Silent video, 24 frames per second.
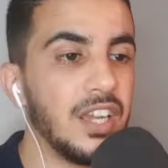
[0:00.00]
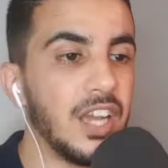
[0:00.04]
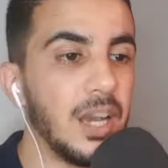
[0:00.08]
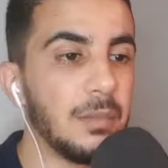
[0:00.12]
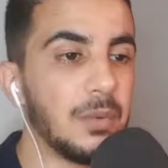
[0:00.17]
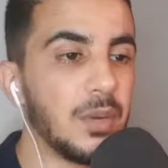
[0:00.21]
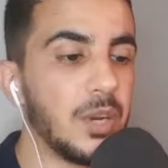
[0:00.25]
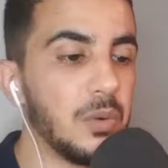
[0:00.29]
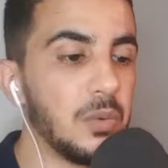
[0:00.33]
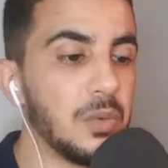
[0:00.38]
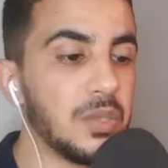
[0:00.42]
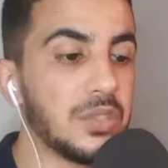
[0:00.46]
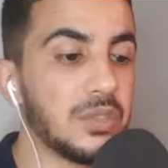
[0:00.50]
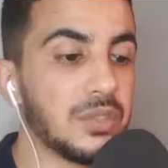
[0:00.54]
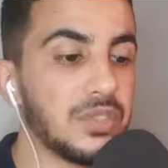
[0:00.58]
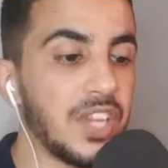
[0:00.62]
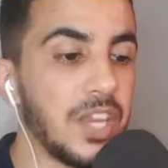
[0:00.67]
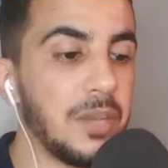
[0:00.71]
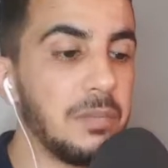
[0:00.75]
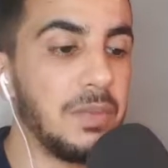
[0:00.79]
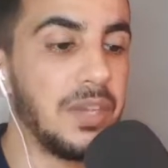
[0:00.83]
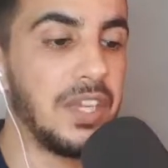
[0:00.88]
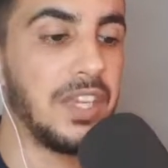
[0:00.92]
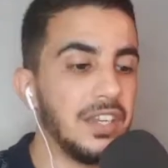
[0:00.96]
I'm going to
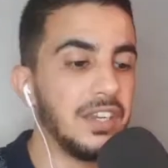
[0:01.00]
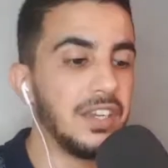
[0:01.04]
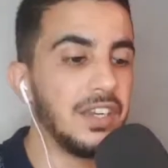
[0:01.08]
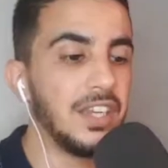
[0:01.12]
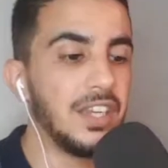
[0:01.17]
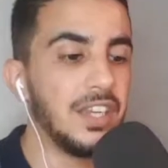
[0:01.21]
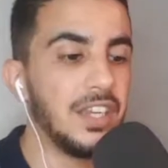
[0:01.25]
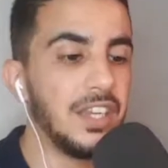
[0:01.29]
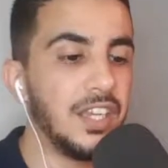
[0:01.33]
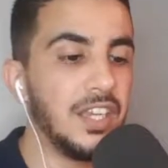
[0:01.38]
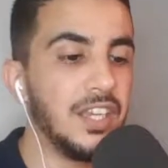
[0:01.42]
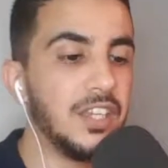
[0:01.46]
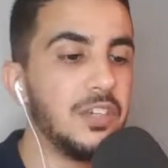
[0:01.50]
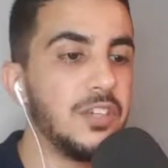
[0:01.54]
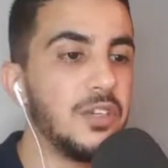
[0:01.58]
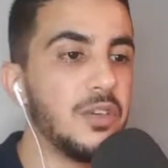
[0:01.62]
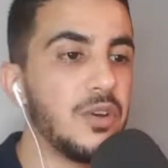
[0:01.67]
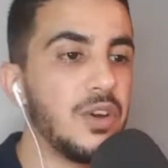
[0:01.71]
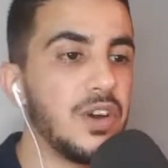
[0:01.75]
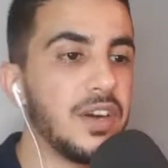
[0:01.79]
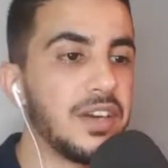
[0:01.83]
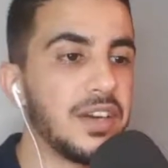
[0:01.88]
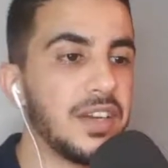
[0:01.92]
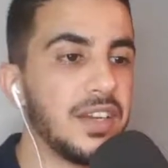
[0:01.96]
type in in
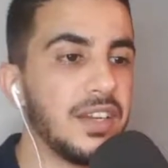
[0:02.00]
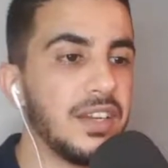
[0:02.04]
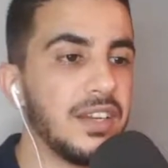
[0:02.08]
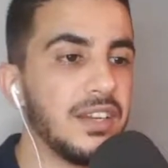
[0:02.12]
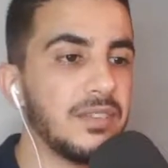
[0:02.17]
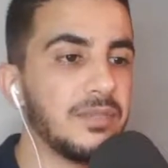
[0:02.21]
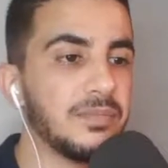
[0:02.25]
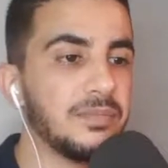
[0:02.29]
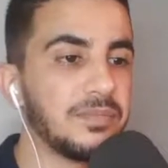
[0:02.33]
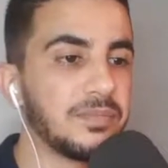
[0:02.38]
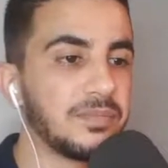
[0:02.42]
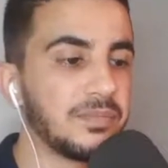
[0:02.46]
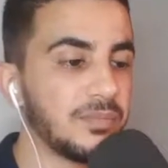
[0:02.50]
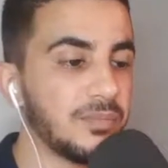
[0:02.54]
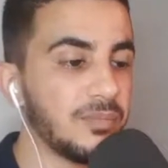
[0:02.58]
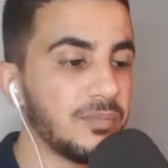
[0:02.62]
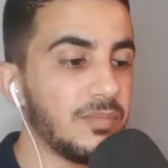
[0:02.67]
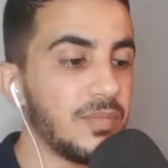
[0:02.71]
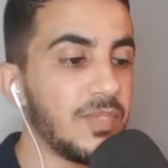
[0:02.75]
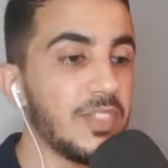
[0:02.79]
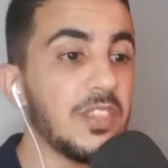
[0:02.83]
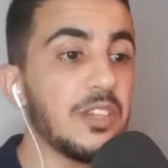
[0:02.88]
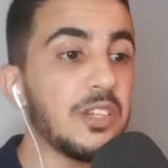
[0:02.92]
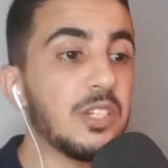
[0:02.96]
URL,
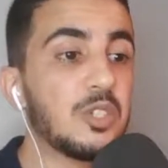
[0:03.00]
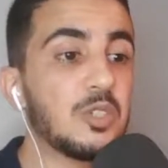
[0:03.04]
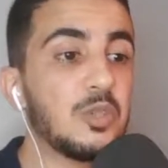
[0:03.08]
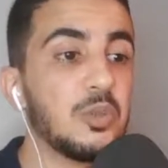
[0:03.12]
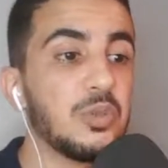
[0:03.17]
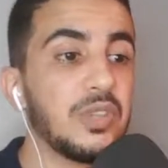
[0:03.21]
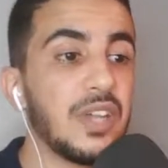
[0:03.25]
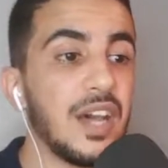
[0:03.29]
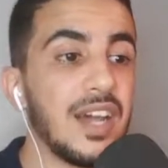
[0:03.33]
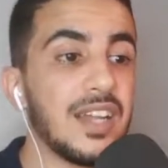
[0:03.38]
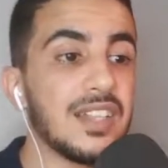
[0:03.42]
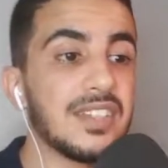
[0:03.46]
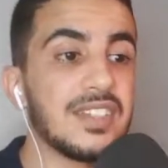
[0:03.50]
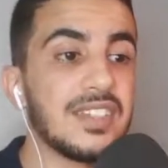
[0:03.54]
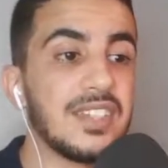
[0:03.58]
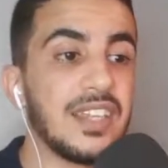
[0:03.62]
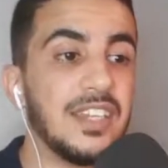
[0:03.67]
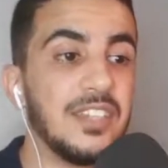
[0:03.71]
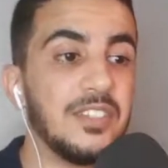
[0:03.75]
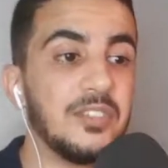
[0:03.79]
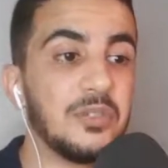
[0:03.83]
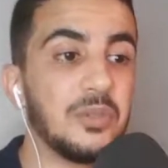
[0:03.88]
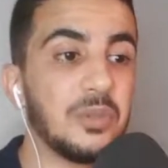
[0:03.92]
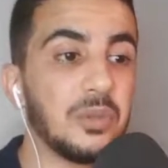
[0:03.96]
two dots
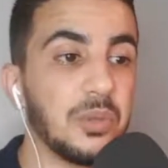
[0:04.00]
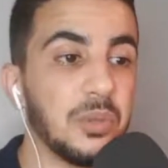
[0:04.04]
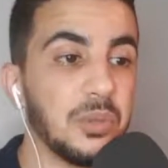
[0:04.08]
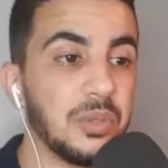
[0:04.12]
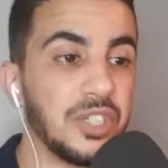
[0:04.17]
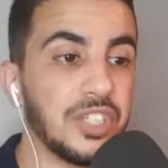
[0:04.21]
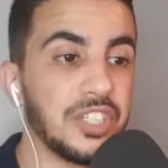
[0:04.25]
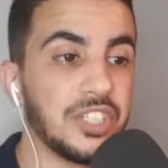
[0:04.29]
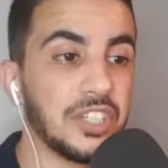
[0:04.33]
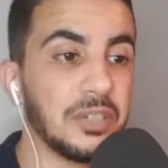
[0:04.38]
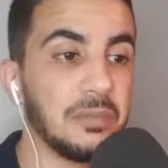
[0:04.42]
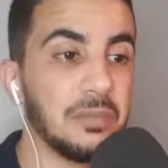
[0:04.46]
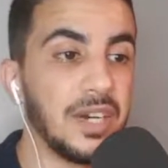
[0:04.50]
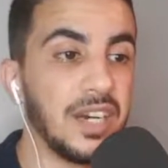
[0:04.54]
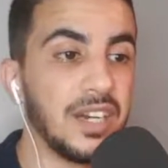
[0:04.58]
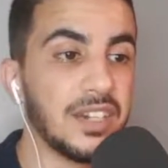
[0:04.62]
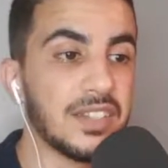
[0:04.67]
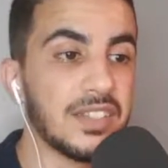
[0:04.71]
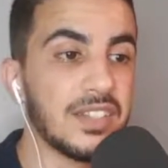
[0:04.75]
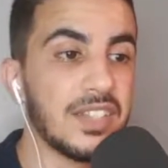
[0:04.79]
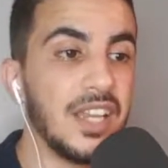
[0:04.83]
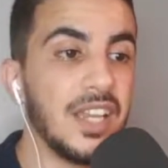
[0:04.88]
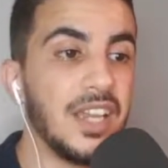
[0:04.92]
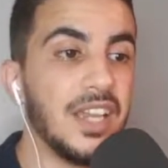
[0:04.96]
and two quotation
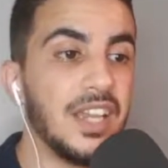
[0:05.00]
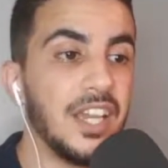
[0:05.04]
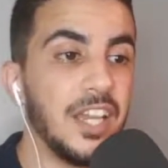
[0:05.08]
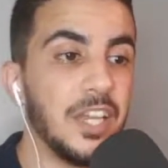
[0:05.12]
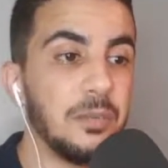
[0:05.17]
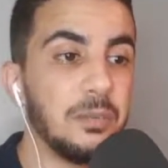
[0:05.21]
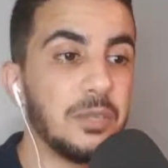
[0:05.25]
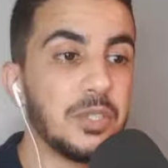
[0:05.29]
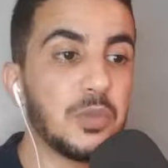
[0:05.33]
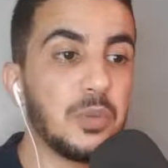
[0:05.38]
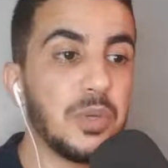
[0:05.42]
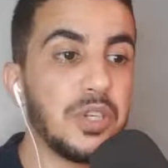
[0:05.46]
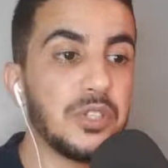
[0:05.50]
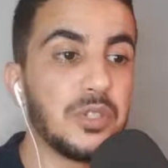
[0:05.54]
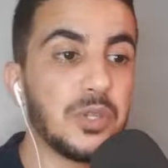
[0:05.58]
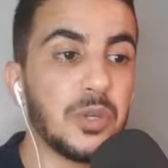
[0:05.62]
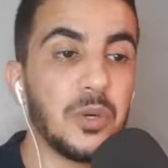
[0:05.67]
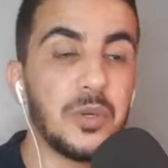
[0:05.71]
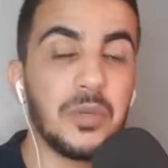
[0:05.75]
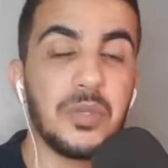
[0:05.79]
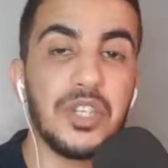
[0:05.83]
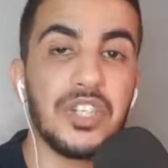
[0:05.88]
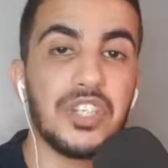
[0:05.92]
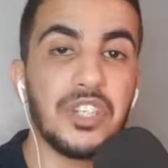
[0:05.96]
marks and between the
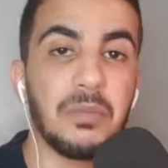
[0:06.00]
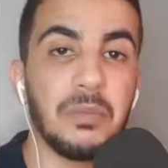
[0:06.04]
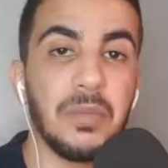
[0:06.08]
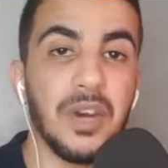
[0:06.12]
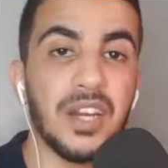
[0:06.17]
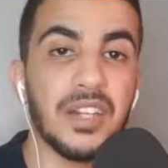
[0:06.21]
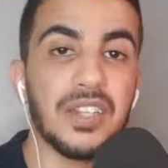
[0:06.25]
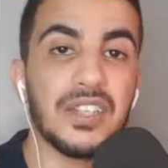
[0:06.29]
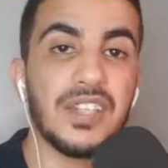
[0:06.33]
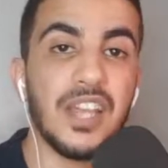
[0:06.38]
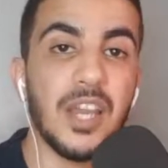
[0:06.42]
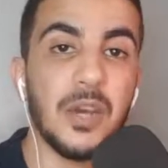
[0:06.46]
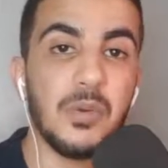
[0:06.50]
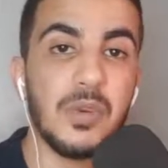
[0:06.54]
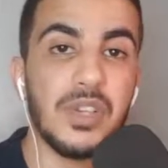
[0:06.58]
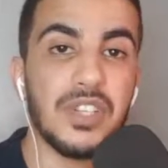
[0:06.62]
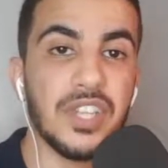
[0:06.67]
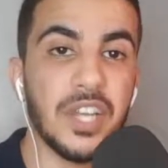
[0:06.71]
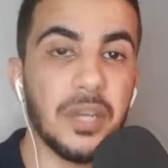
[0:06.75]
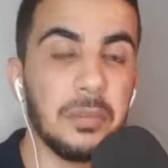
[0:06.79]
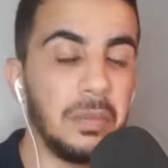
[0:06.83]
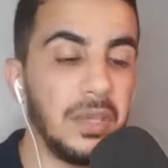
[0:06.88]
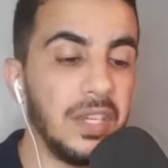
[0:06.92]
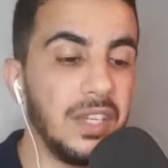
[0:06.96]
quotation marks I will
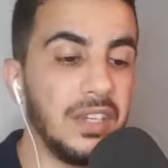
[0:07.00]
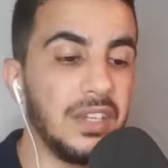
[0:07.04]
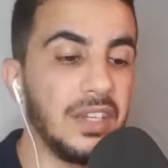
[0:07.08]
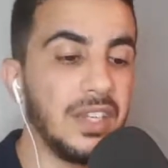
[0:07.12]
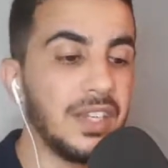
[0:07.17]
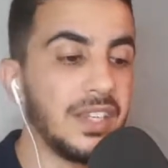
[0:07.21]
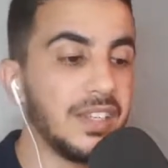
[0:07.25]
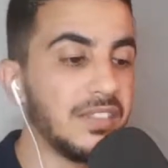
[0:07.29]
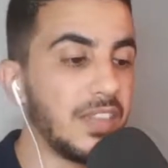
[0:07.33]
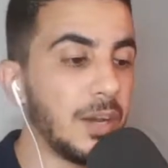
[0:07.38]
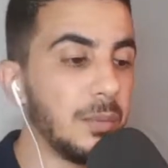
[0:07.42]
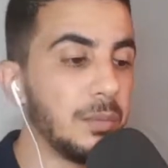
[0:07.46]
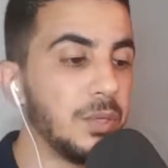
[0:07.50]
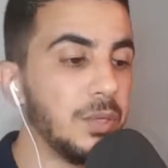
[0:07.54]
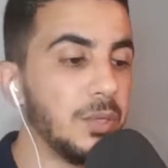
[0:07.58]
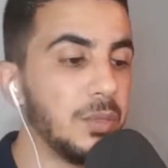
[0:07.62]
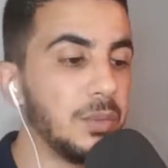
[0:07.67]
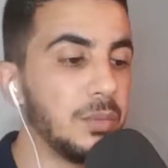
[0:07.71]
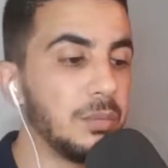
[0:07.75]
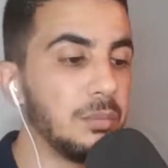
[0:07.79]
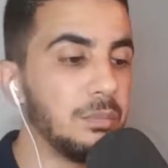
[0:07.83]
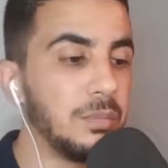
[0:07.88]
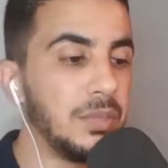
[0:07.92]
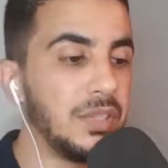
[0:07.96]
type in
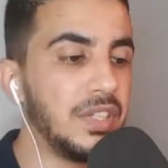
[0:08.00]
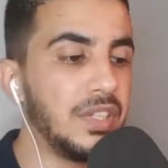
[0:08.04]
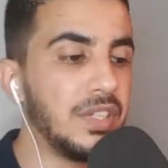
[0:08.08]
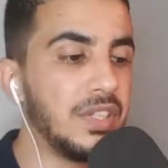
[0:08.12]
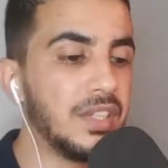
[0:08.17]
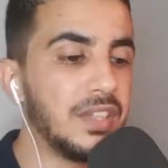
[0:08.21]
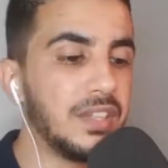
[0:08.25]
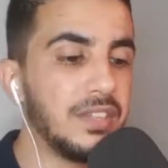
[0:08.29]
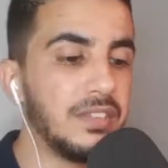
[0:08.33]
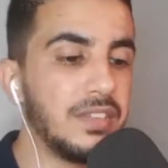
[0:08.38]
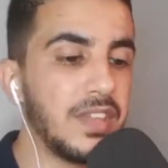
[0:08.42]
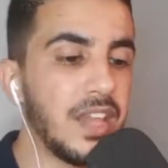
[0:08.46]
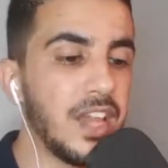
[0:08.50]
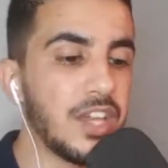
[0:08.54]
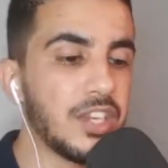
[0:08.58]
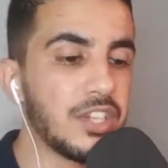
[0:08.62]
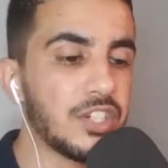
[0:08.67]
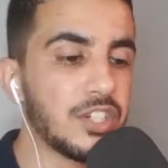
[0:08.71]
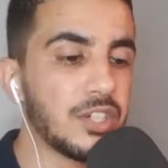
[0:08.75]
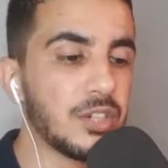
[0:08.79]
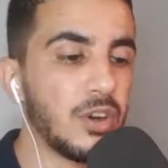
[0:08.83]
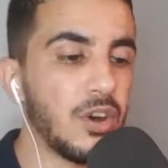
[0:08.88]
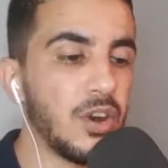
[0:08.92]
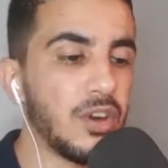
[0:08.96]

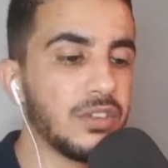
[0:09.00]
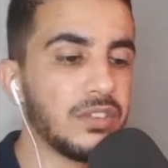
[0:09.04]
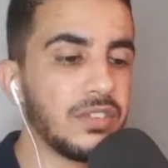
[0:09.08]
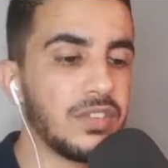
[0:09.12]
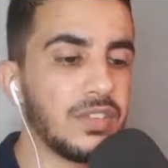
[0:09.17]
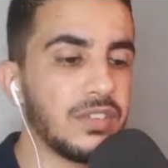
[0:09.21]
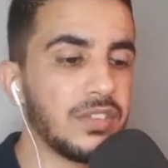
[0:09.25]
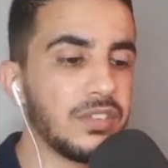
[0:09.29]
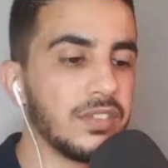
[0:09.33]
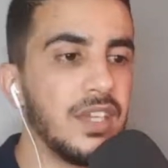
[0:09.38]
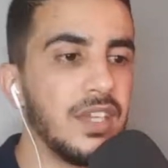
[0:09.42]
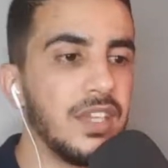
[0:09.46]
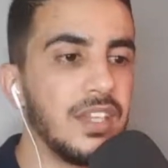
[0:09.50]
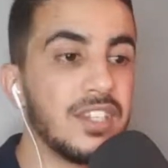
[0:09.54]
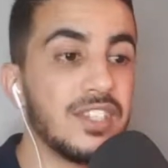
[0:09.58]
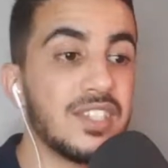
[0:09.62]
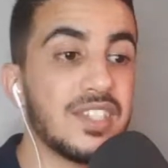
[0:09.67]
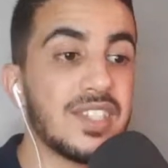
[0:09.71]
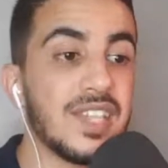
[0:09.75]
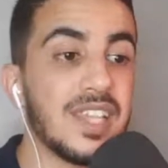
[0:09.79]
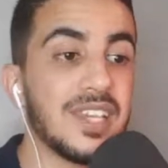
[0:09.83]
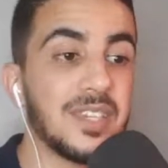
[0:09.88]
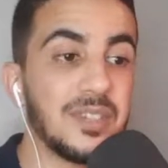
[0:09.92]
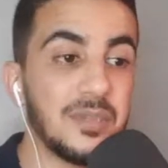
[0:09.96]
WP-content
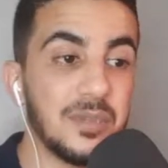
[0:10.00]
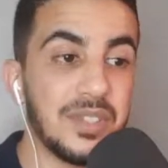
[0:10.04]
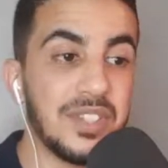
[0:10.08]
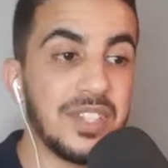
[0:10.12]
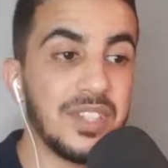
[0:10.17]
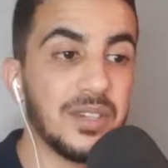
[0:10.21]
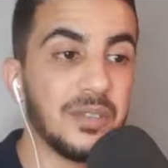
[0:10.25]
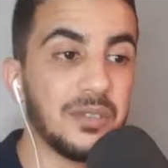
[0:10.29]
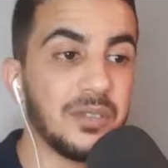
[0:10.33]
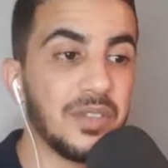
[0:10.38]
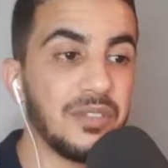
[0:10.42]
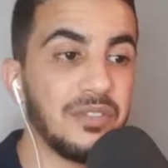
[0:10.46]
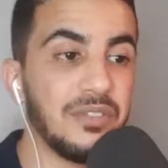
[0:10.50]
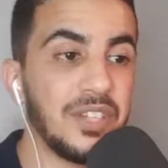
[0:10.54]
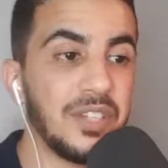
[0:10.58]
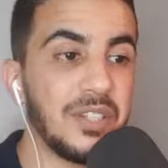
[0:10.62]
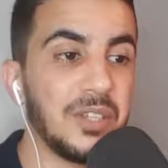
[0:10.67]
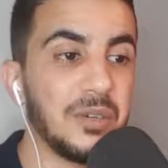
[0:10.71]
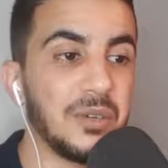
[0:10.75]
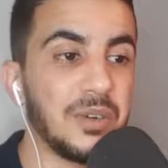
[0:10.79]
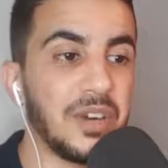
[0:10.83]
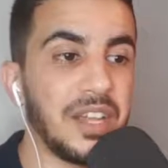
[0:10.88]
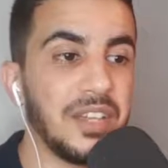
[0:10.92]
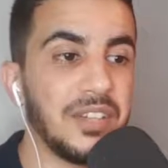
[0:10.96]
just like you see on the
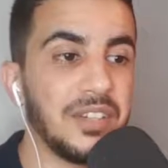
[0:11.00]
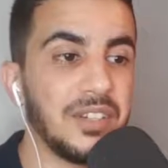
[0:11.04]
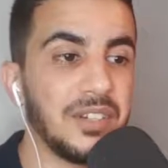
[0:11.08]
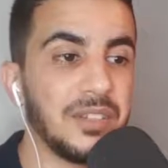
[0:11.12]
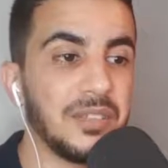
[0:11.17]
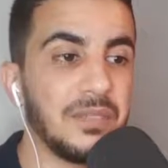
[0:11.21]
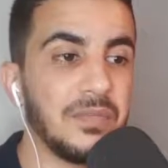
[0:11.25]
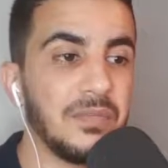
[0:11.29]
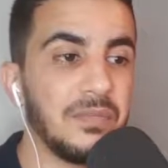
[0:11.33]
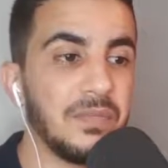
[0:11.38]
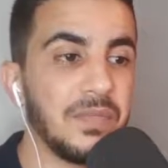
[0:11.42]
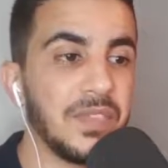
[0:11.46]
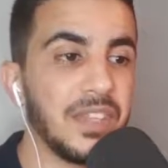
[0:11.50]
video right now.